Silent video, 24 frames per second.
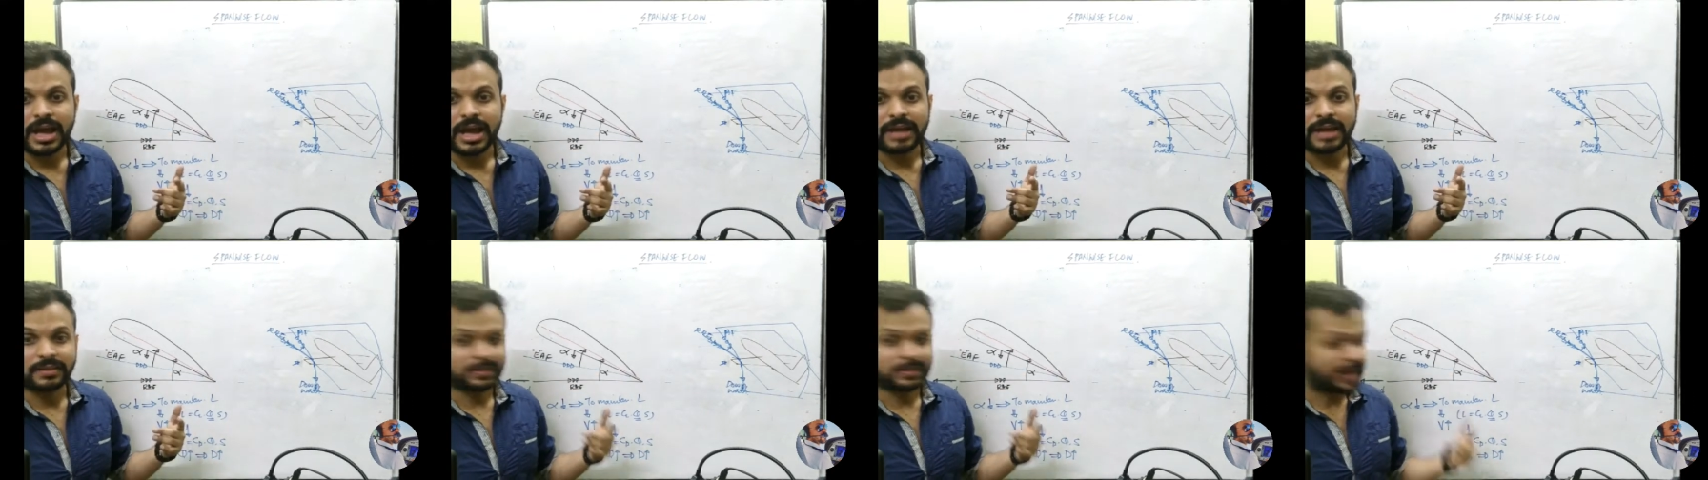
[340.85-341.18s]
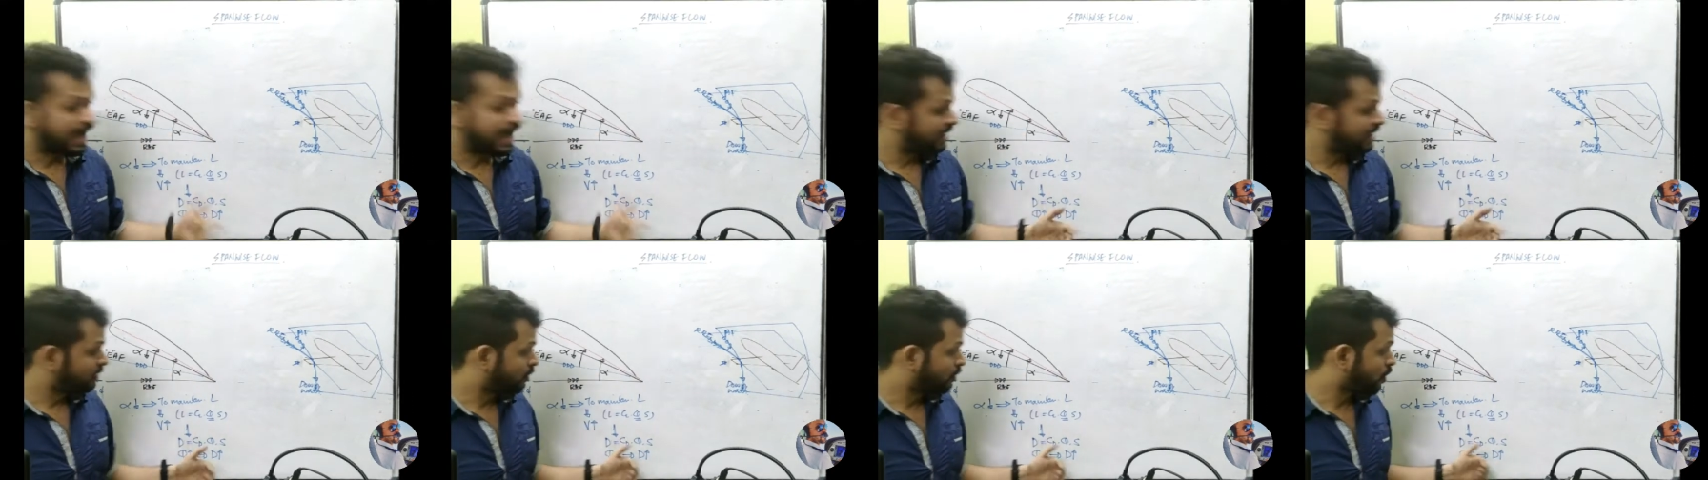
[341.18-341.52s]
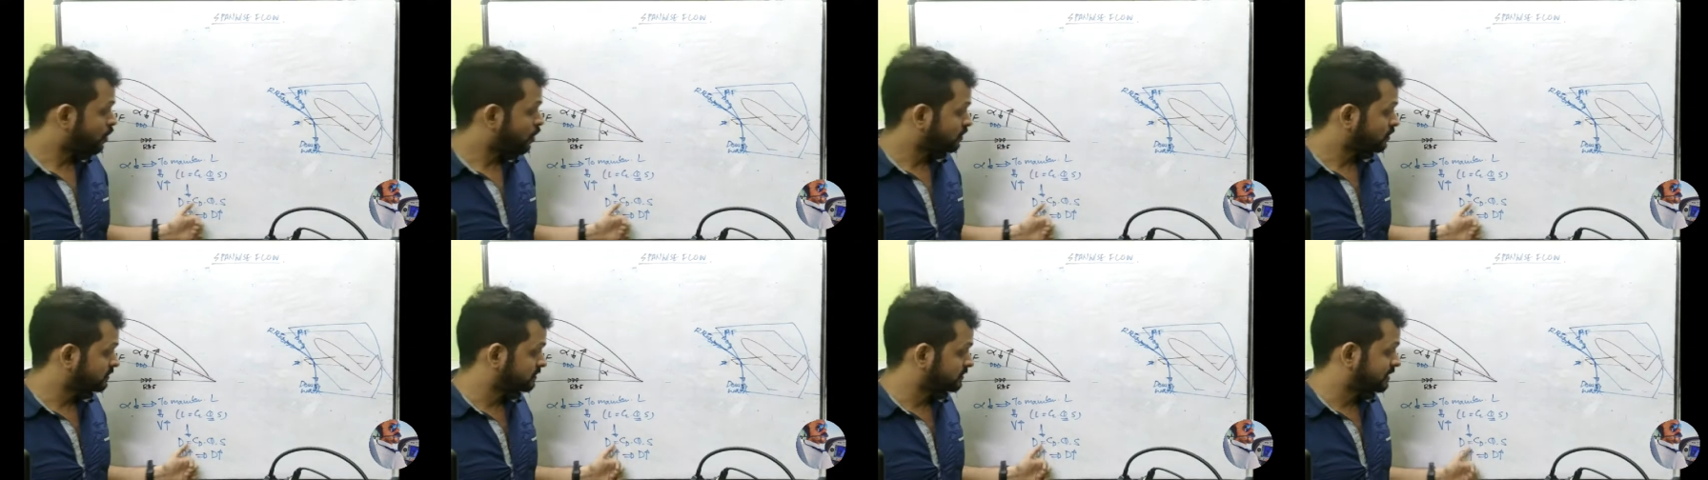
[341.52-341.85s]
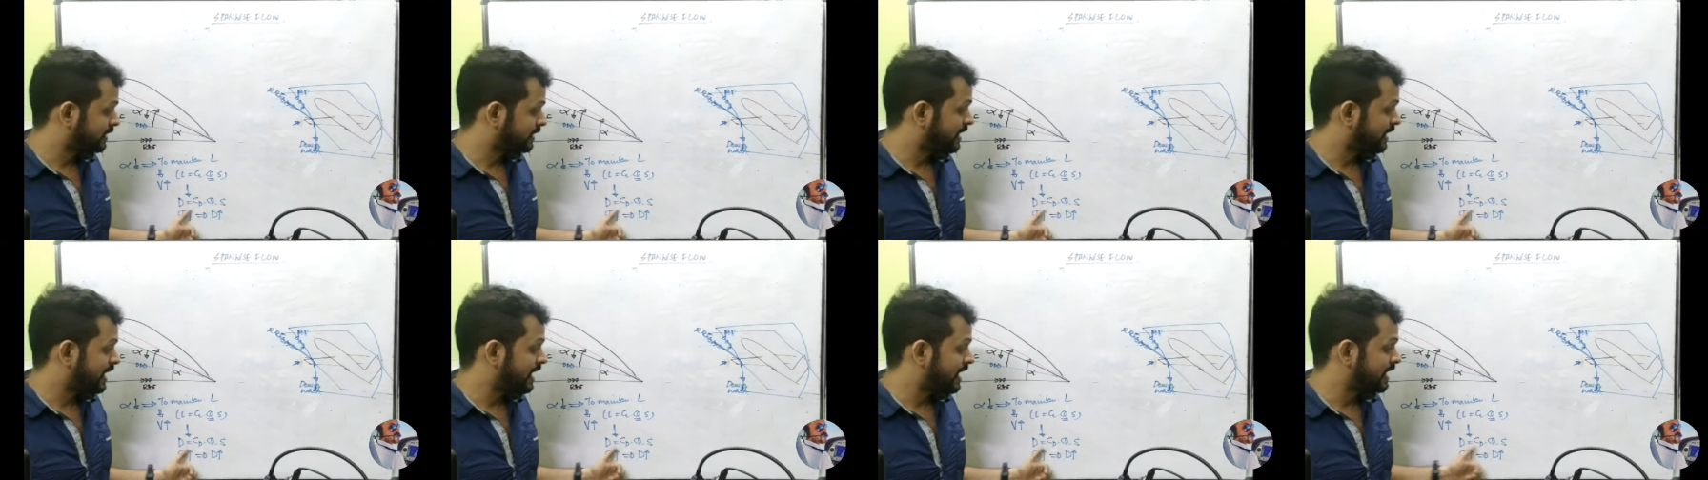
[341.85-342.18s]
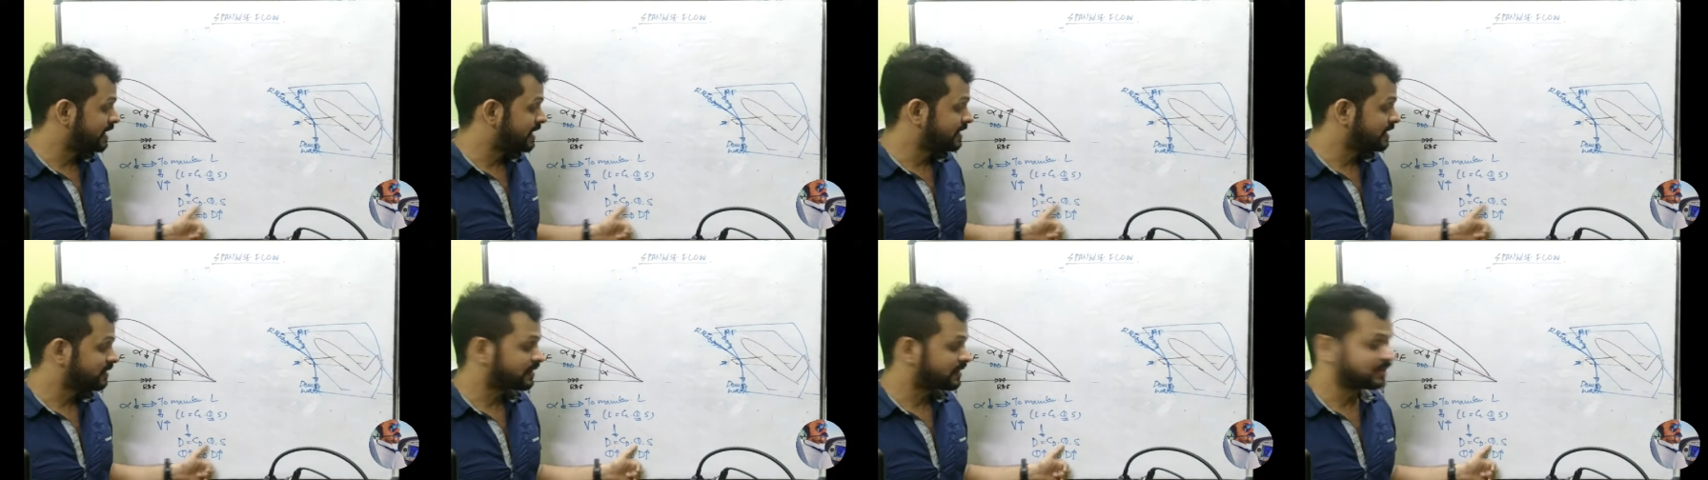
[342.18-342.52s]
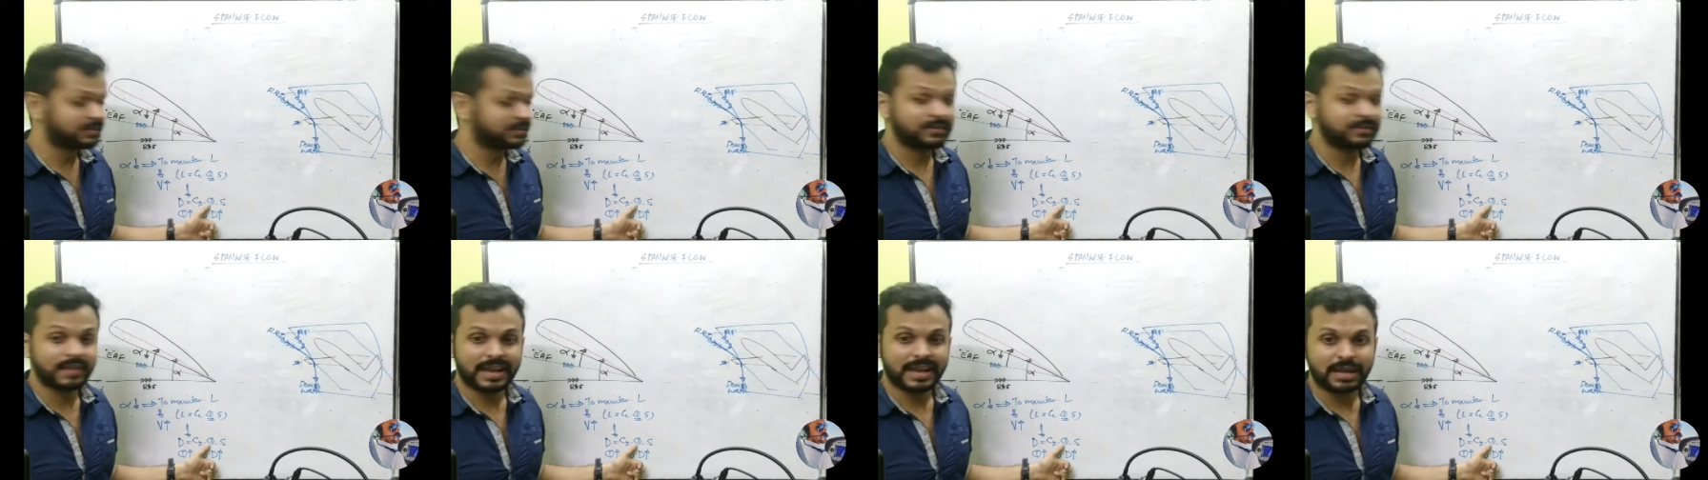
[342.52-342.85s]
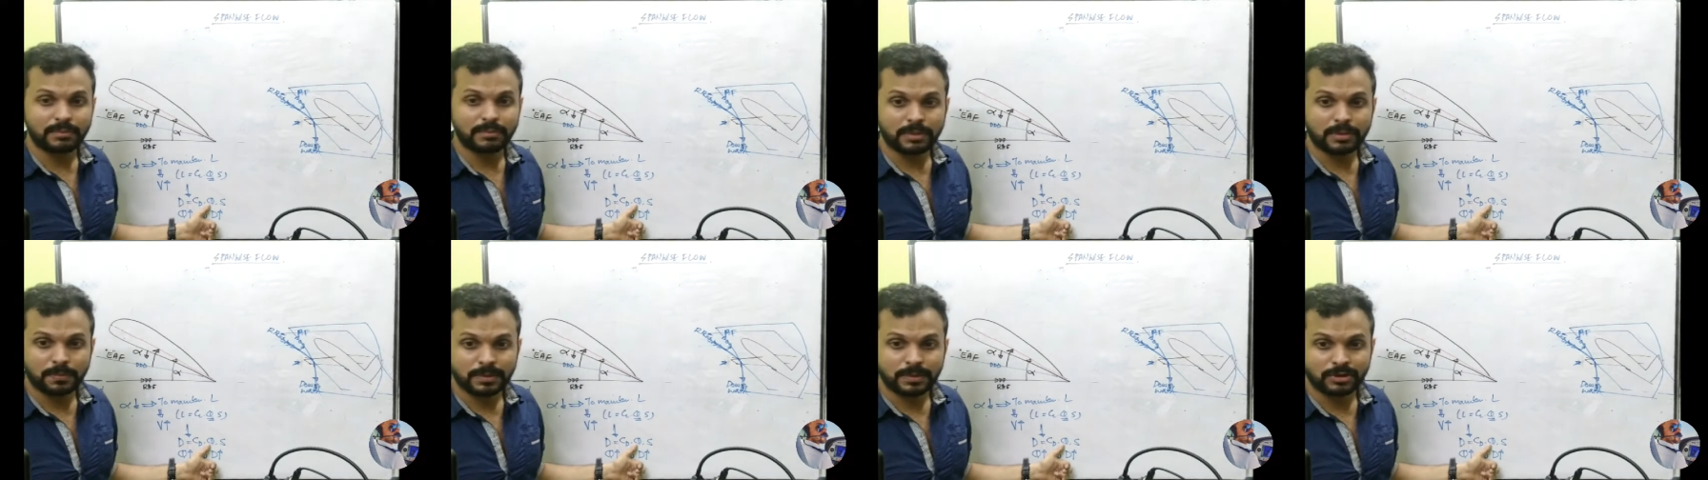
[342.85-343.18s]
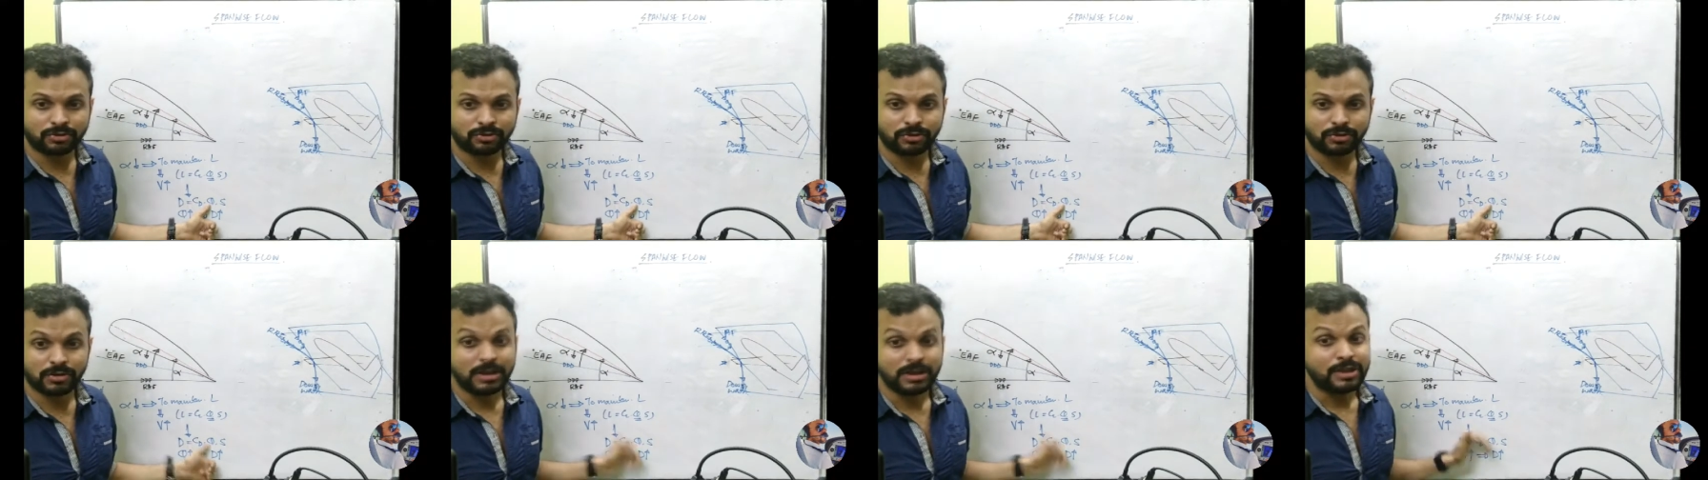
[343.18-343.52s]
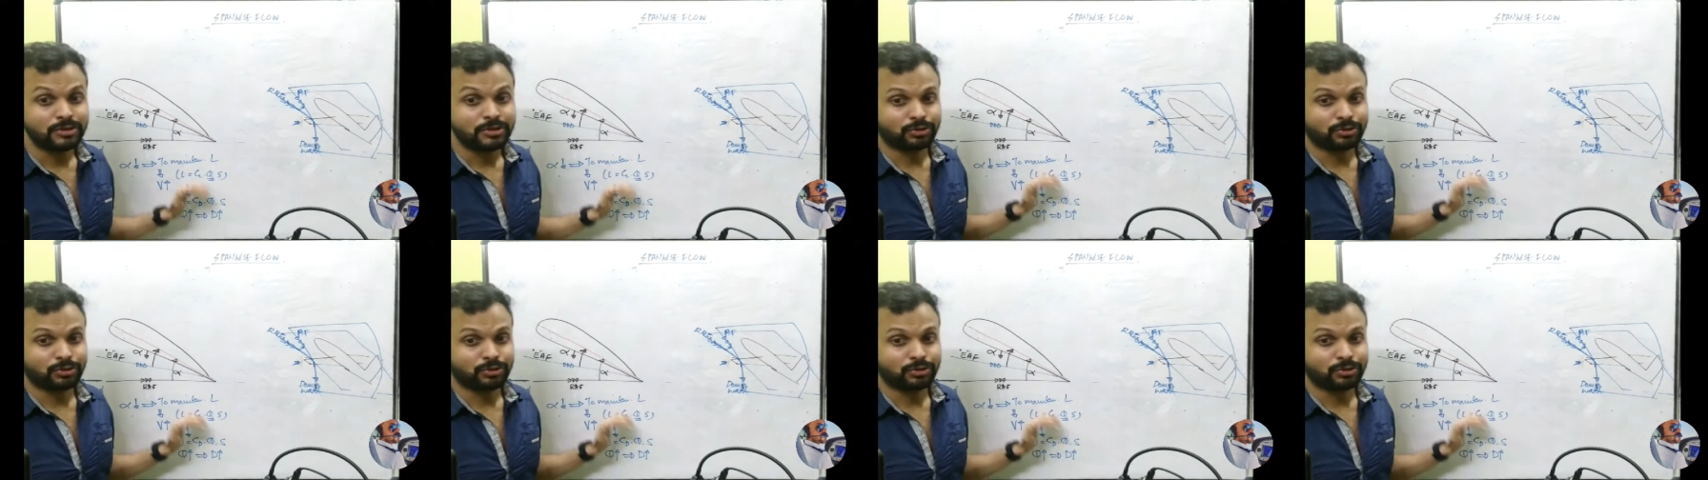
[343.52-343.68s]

and that caused an increase in dynamic pressure.